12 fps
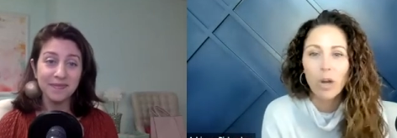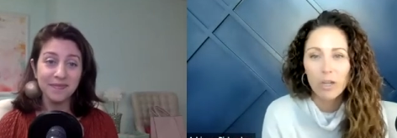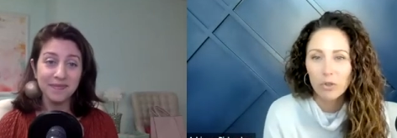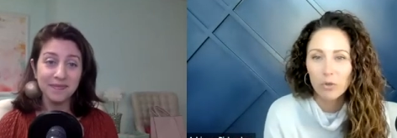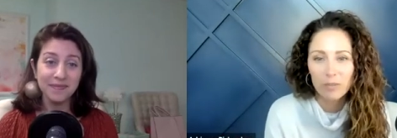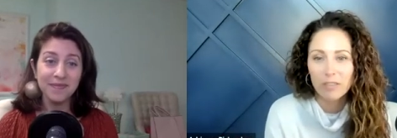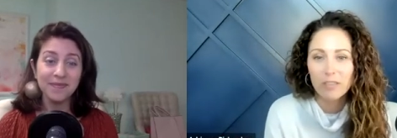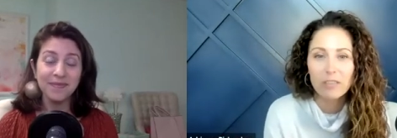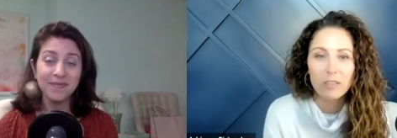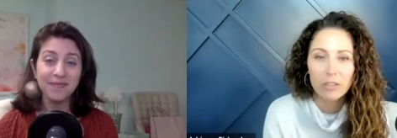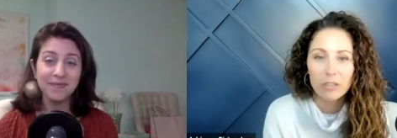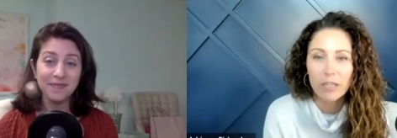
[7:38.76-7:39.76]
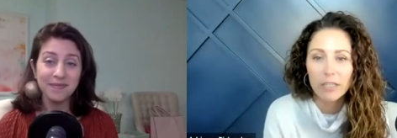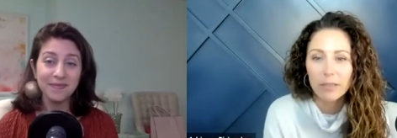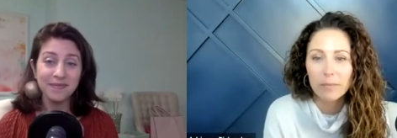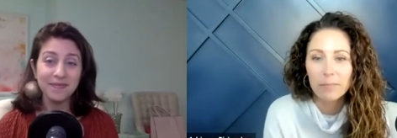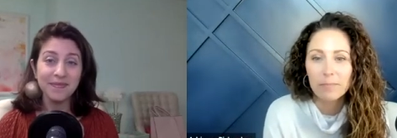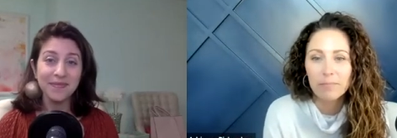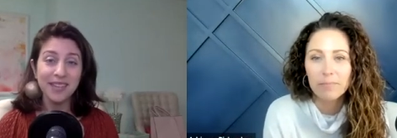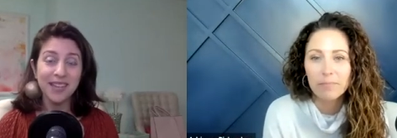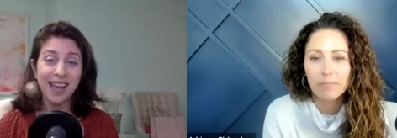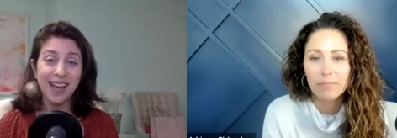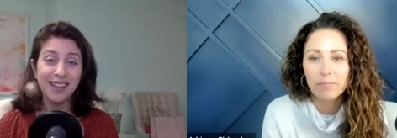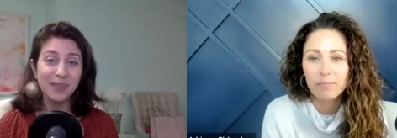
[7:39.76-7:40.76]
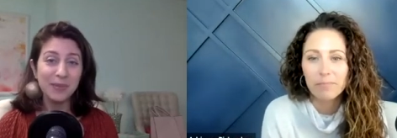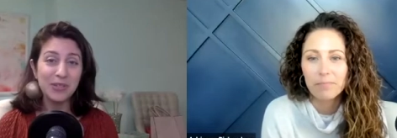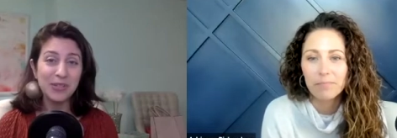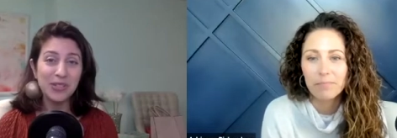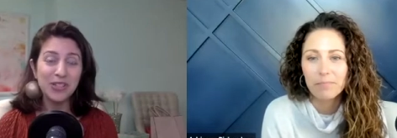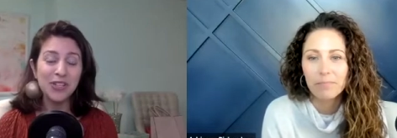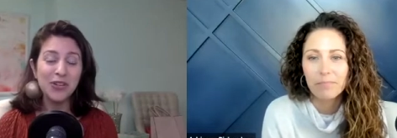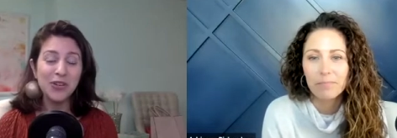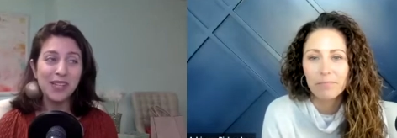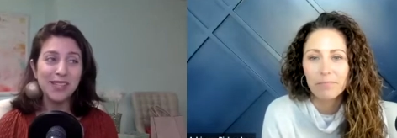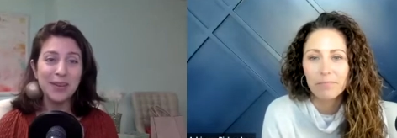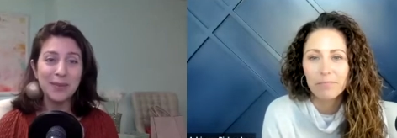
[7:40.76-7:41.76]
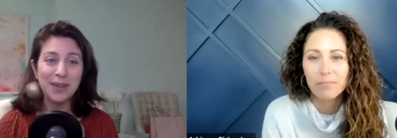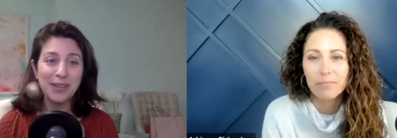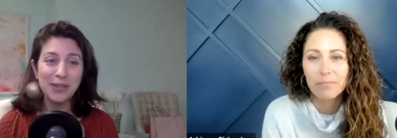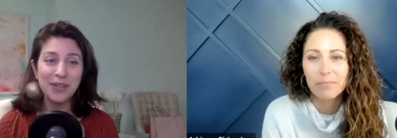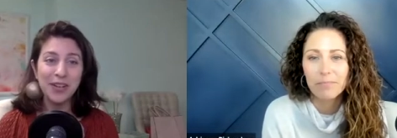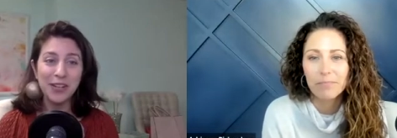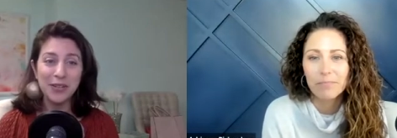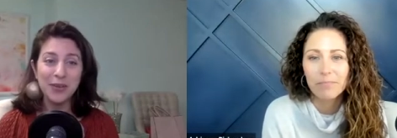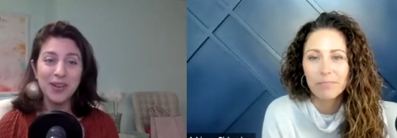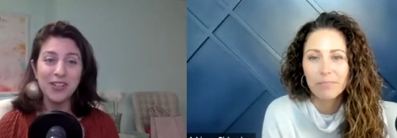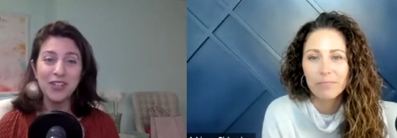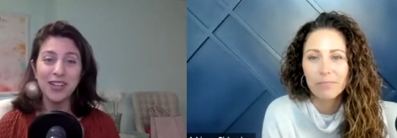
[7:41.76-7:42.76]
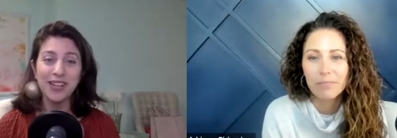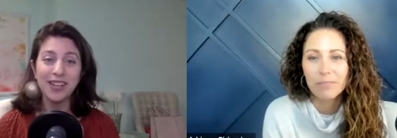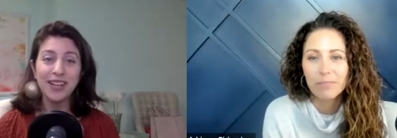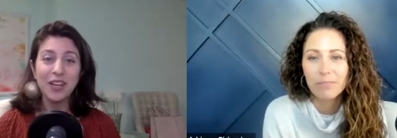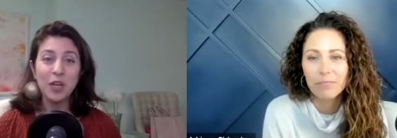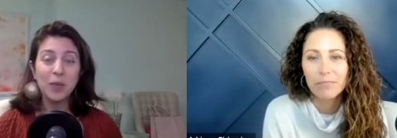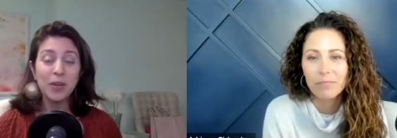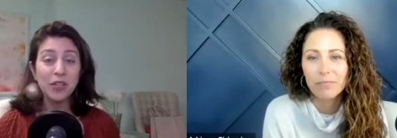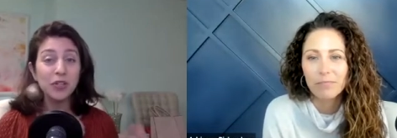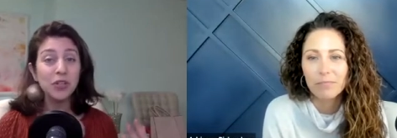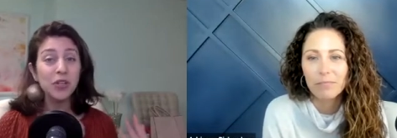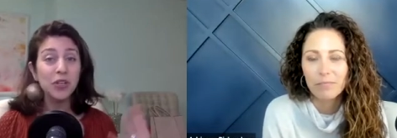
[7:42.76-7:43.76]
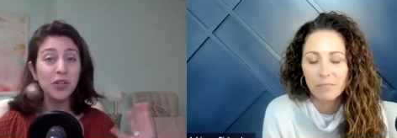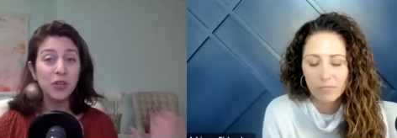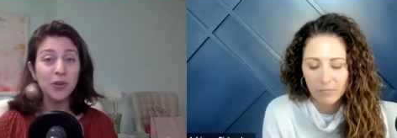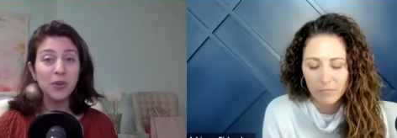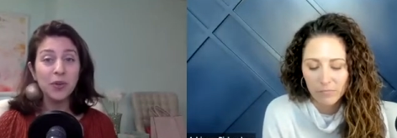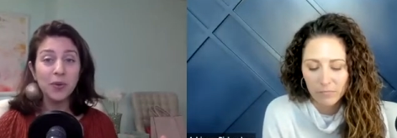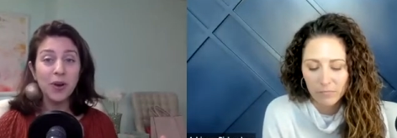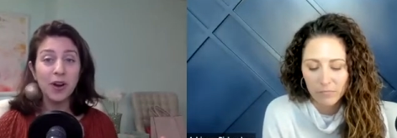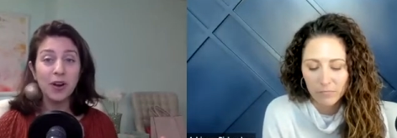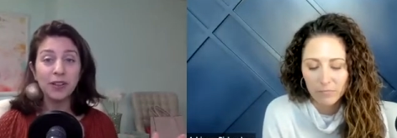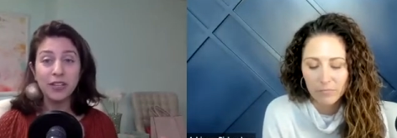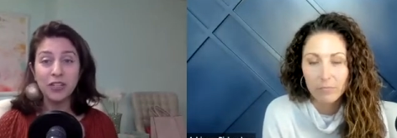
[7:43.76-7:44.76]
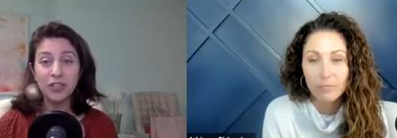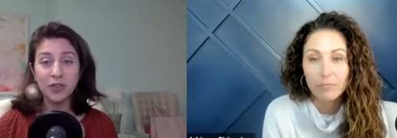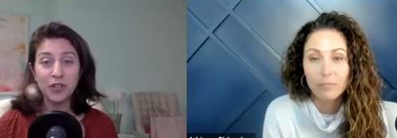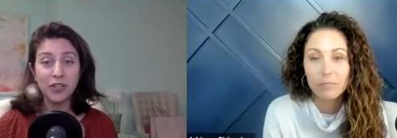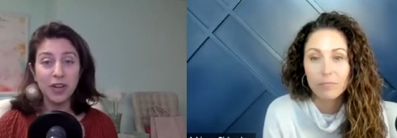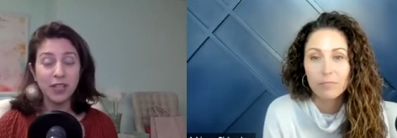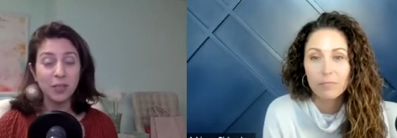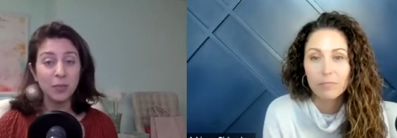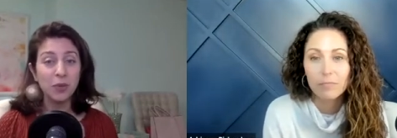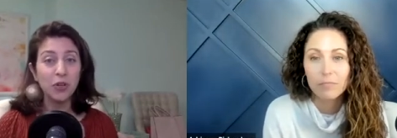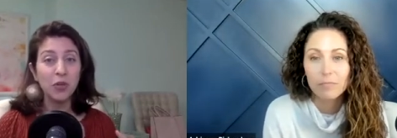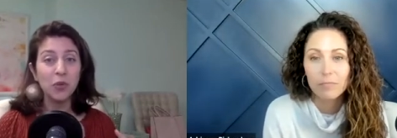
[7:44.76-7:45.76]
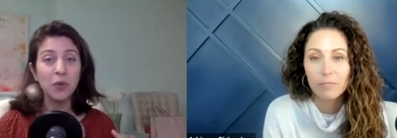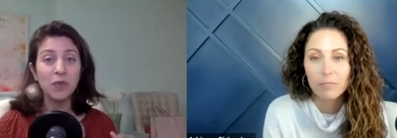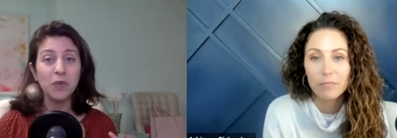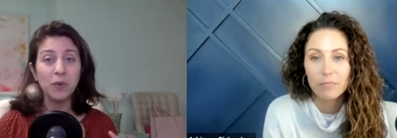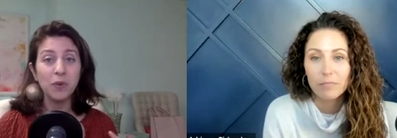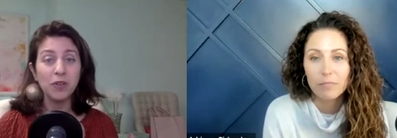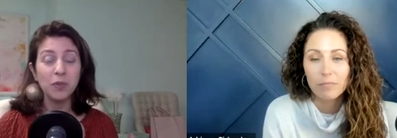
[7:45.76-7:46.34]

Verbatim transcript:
Speaker 1: your business to look like.
Speaker 2: Yes, which is such a great segue into our next question, because you are a lead generation expert. You have worked